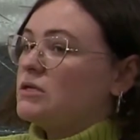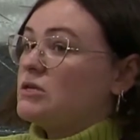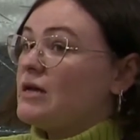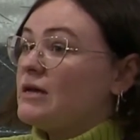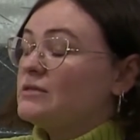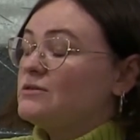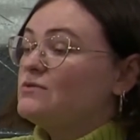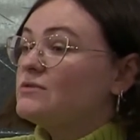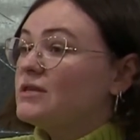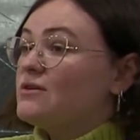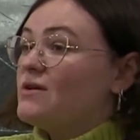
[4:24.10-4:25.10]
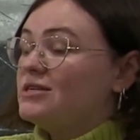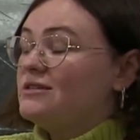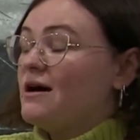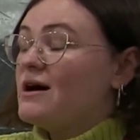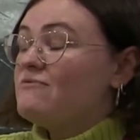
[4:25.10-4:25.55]
So that's all the
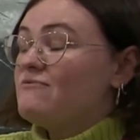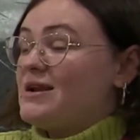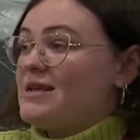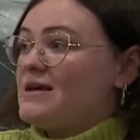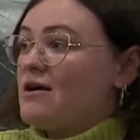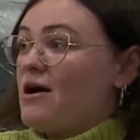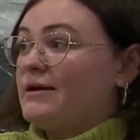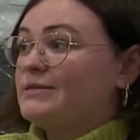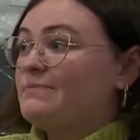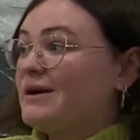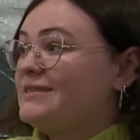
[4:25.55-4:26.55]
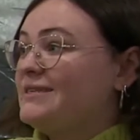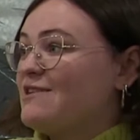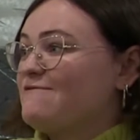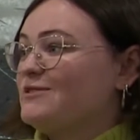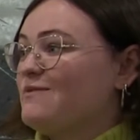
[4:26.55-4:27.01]
question that I really ask
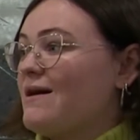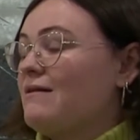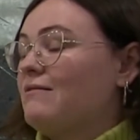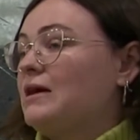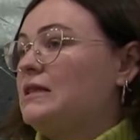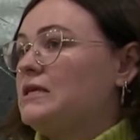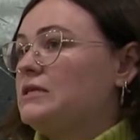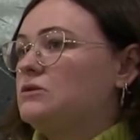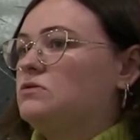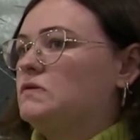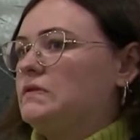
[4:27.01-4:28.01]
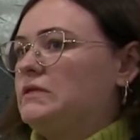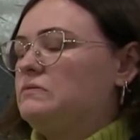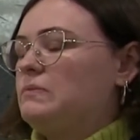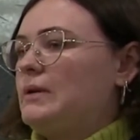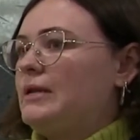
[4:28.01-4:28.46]
myself as well, and this course
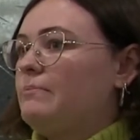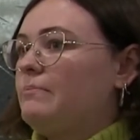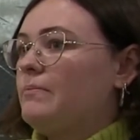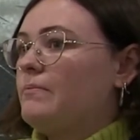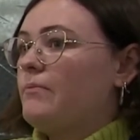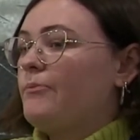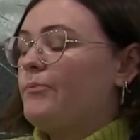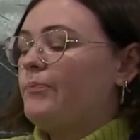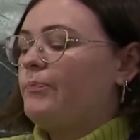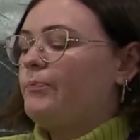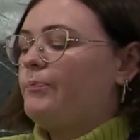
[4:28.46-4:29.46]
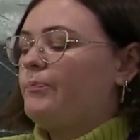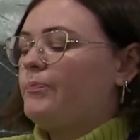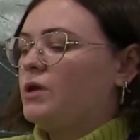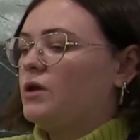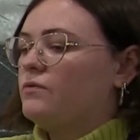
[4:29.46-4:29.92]
has really,
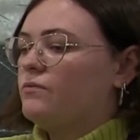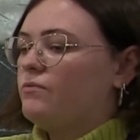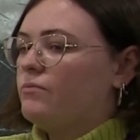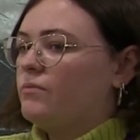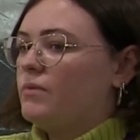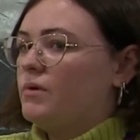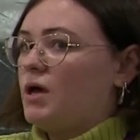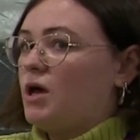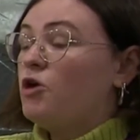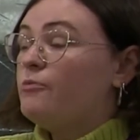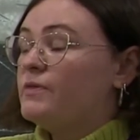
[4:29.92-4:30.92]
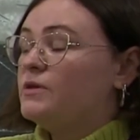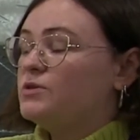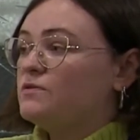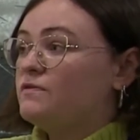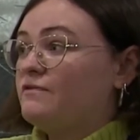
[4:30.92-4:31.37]
you know, opened the
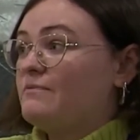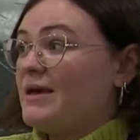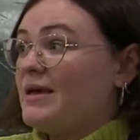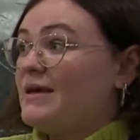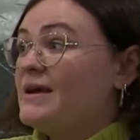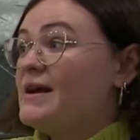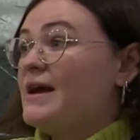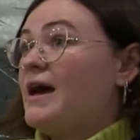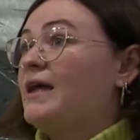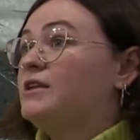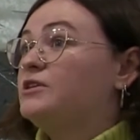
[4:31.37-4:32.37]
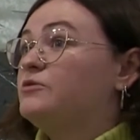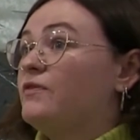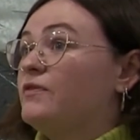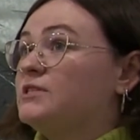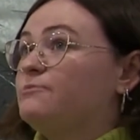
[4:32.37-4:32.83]
door for me, and
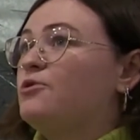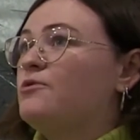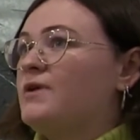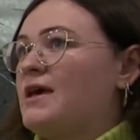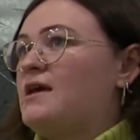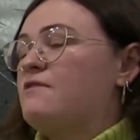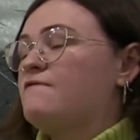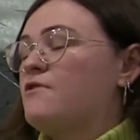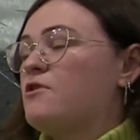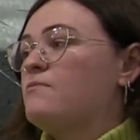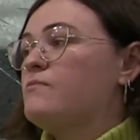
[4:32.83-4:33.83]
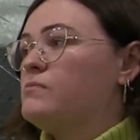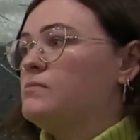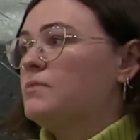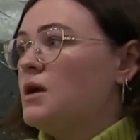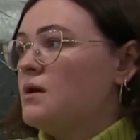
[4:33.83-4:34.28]
the support here from
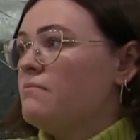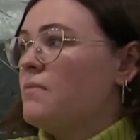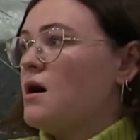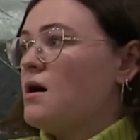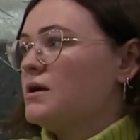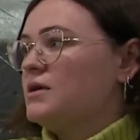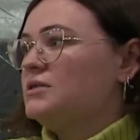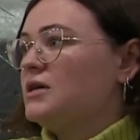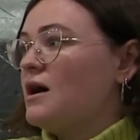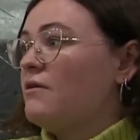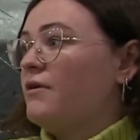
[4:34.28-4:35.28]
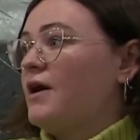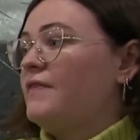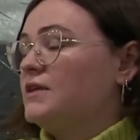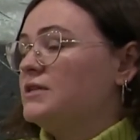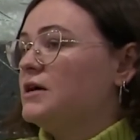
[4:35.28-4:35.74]
Mark and Tara
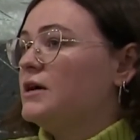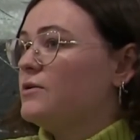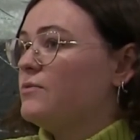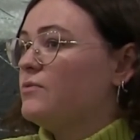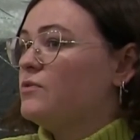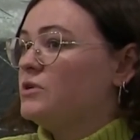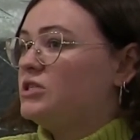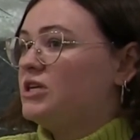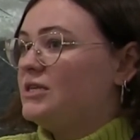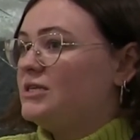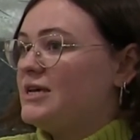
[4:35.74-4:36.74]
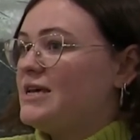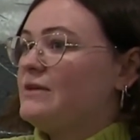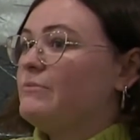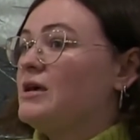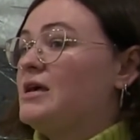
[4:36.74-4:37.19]
and the entire Watershed
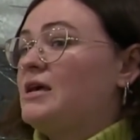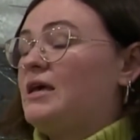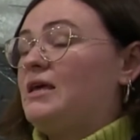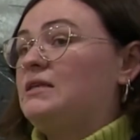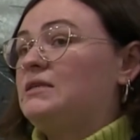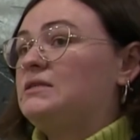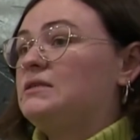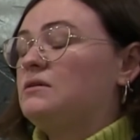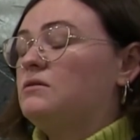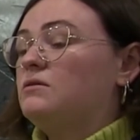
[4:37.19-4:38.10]
team is,